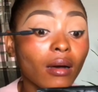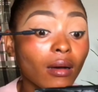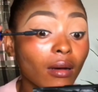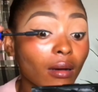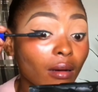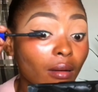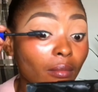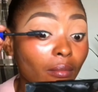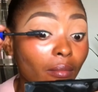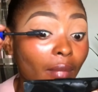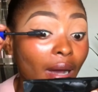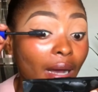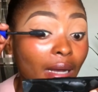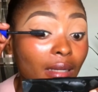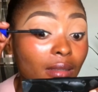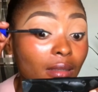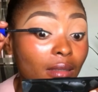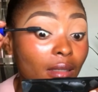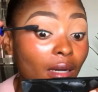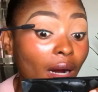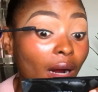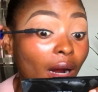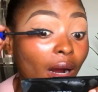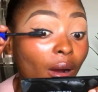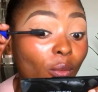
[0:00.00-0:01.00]

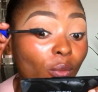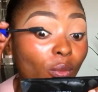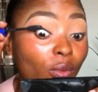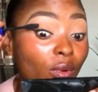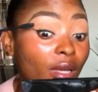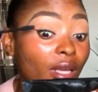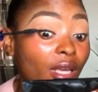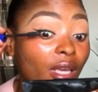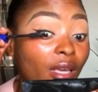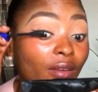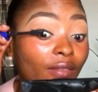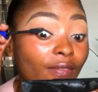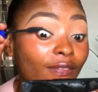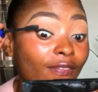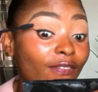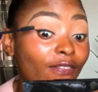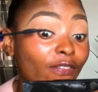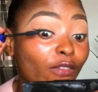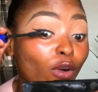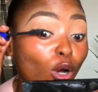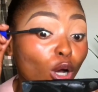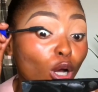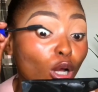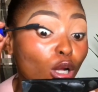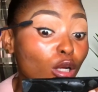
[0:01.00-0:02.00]
mascara will give
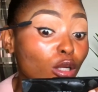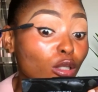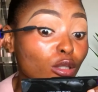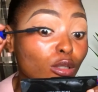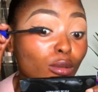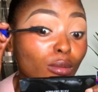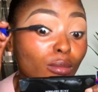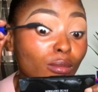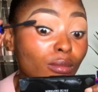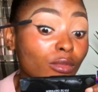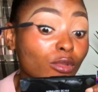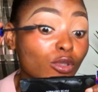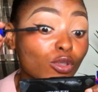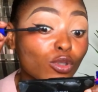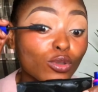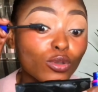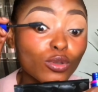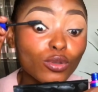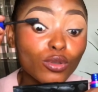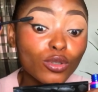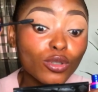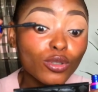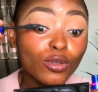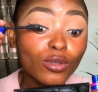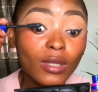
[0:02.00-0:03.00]
volume to
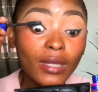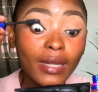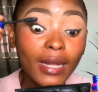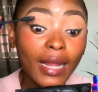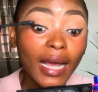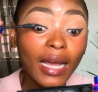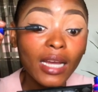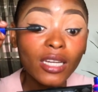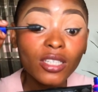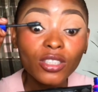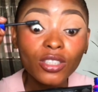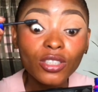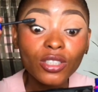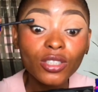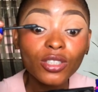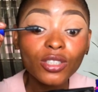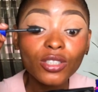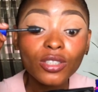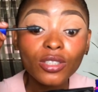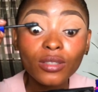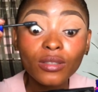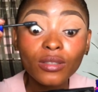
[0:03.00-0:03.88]
your lash.